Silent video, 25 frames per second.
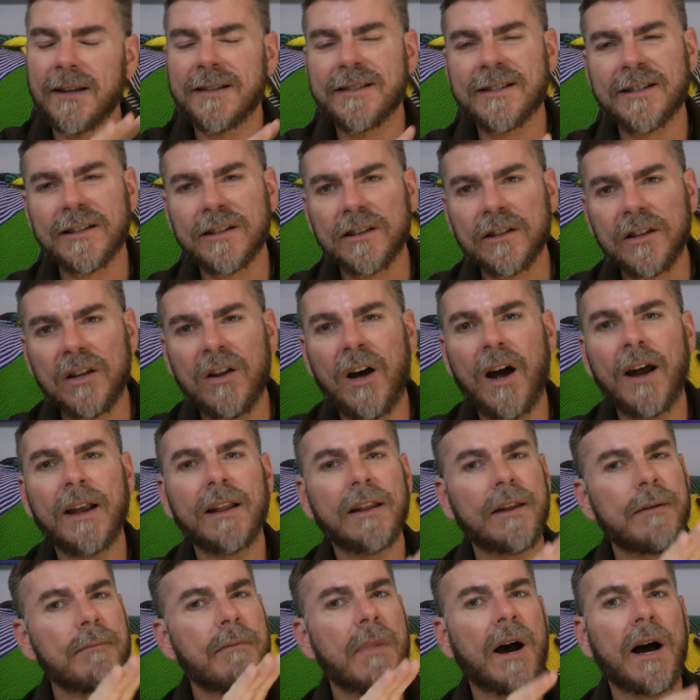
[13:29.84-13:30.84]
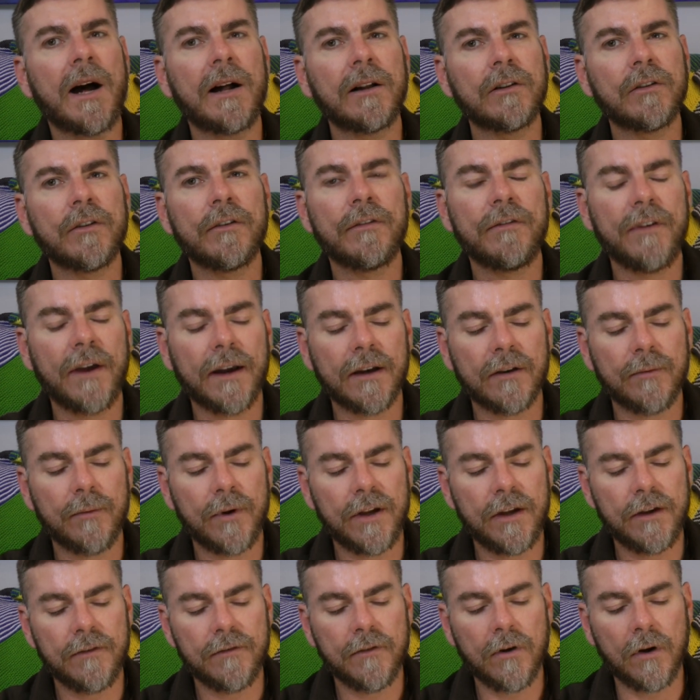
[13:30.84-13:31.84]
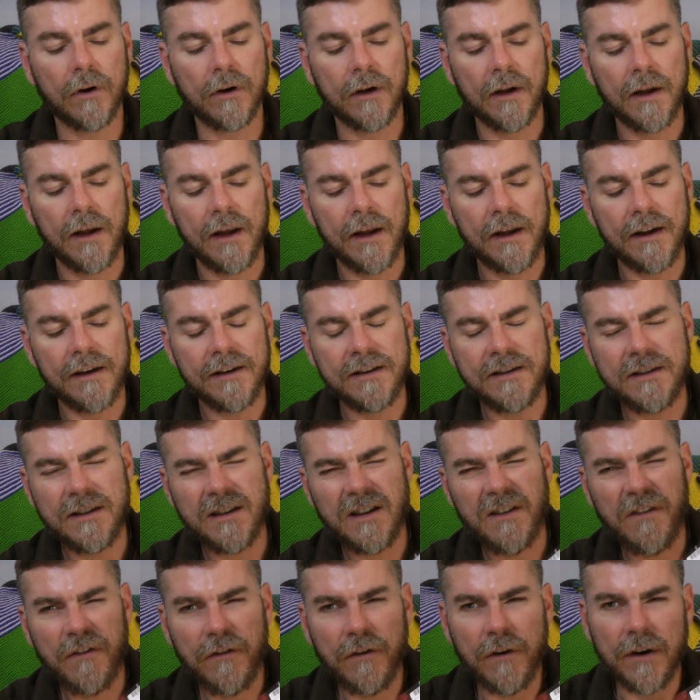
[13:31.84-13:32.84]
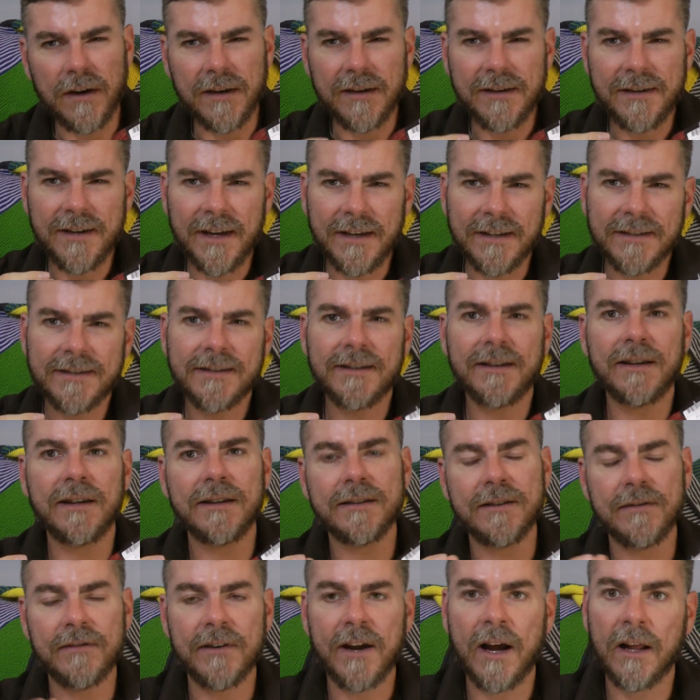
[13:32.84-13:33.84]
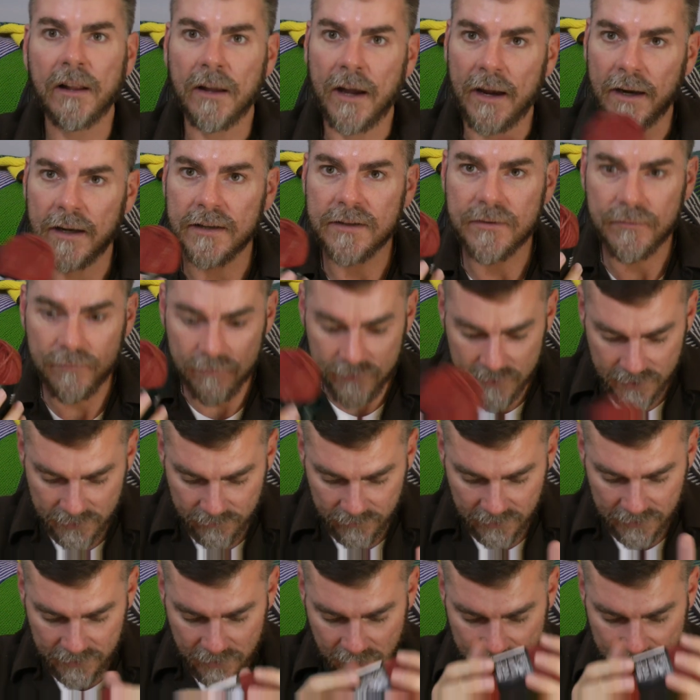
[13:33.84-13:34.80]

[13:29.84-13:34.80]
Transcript: slightly mild effect where you've got different densities of color and it's really really